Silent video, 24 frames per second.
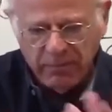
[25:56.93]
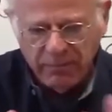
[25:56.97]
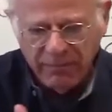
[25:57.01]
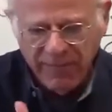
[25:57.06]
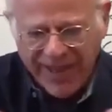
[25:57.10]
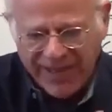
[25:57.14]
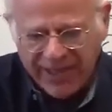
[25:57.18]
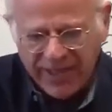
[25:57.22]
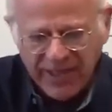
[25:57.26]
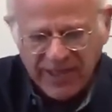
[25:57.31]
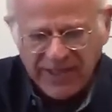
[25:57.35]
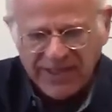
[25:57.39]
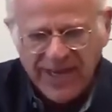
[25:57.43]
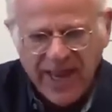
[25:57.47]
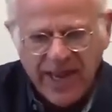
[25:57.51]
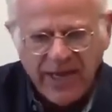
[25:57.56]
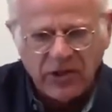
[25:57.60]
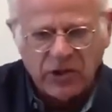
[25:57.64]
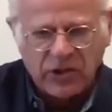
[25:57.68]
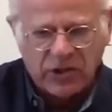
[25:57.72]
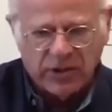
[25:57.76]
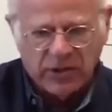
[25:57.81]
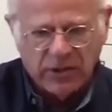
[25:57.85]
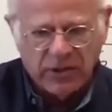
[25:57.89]

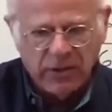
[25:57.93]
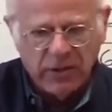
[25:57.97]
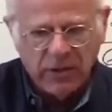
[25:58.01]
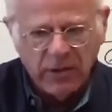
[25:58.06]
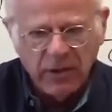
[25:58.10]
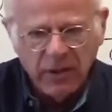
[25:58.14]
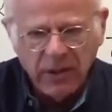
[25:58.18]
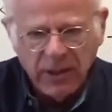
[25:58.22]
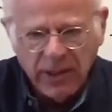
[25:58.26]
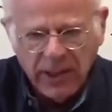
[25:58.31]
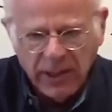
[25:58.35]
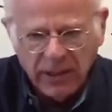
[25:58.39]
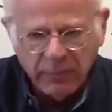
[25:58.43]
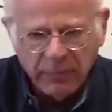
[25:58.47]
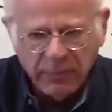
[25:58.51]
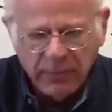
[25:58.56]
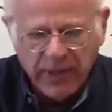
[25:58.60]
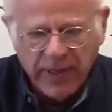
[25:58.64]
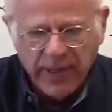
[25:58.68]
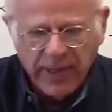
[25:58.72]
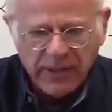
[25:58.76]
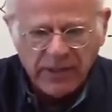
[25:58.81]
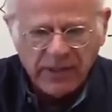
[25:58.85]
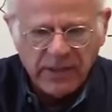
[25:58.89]
mechanization in
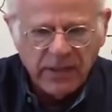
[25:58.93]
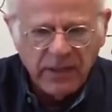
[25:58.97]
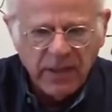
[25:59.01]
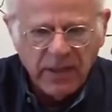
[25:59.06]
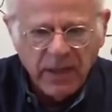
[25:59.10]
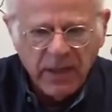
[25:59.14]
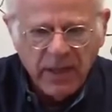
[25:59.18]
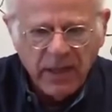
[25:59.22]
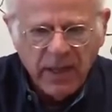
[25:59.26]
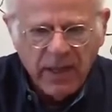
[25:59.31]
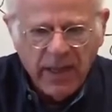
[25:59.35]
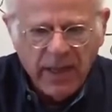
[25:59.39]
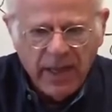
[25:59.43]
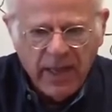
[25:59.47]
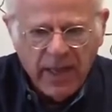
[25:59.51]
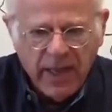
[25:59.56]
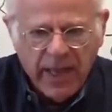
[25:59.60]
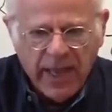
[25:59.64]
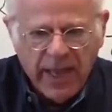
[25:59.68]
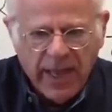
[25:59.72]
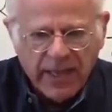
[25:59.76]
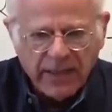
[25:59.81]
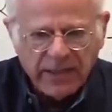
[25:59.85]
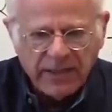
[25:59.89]
place
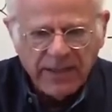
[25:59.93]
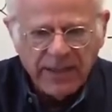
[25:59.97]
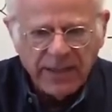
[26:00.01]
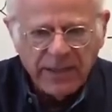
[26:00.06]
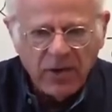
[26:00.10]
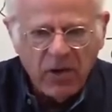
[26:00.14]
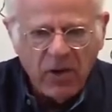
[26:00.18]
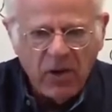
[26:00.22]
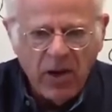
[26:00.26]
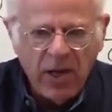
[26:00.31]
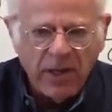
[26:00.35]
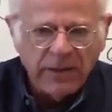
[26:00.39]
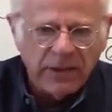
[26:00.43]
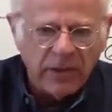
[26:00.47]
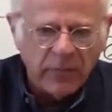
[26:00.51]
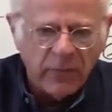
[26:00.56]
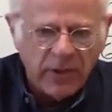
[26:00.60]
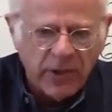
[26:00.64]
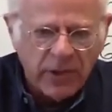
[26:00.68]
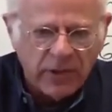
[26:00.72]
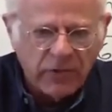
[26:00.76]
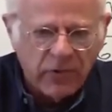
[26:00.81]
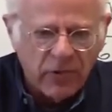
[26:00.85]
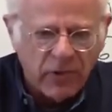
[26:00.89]
as did
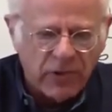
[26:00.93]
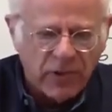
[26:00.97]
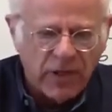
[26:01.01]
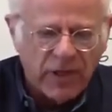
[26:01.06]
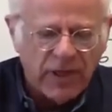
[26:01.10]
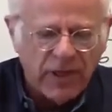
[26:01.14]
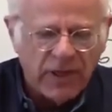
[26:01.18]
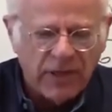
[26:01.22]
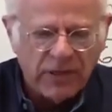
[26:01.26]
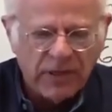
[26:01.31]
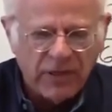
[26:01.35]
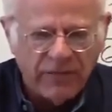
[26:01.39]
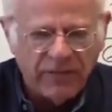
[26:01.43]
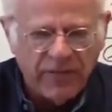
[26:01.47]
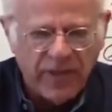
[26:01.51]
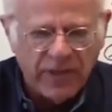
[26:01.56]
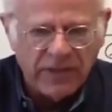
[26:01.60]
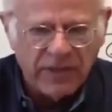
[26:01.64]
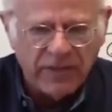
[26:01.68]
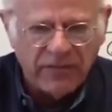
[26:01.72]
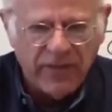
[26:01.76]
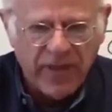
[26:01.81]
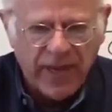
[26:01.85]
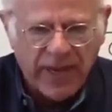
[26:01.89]
Honda when it took its
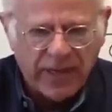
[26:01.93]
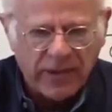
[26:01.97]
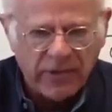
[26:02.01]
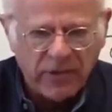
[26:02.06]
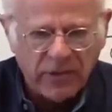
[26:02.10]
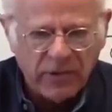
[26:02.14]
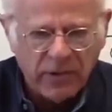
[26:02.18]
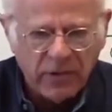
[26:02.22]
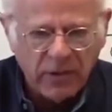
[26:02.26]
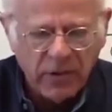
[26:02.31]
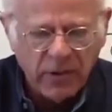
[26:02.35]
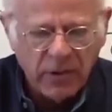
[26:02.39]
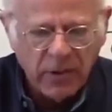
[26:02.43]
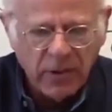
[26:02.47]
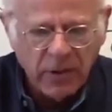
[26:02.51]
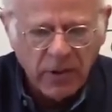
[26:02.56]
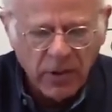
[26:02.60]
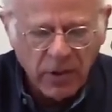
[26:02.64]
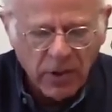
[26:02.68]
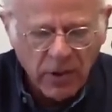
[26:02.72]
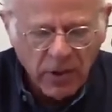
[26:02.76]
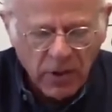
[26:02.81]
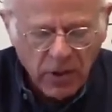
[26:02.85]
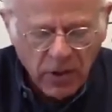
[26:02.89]
offensive action.
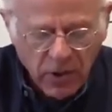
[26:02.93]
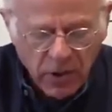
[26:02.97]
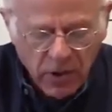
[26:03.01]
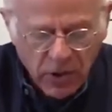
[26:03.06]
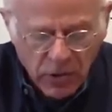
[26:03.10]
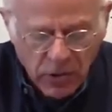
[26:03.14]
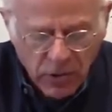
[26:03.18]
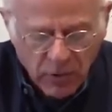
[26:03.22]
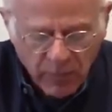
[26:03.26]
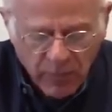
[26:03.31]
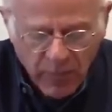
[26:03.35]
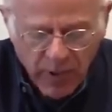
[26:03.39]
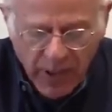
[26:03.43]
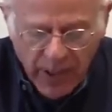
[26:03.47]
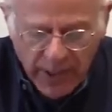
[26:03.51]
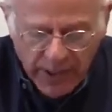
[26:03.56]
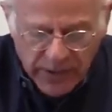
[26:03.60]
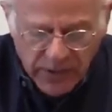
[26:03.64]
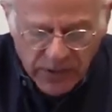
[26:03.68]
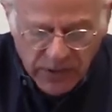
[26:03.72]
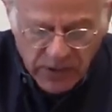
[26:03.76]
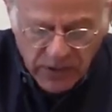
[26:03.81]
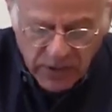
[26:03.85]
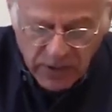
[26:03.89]
So
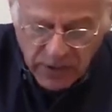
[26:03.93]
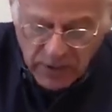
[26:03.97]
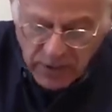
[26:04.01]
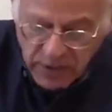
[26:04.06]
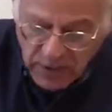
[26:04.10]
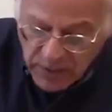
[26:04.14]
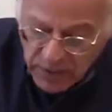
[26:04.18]
Marx